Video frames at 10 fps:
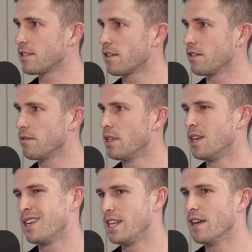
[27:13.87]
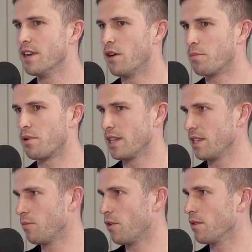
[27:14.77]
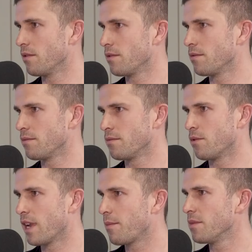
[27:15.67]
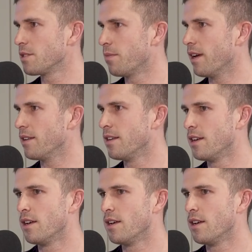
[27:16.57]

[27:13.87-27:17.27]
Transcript: So you never know in a prelim what happens, but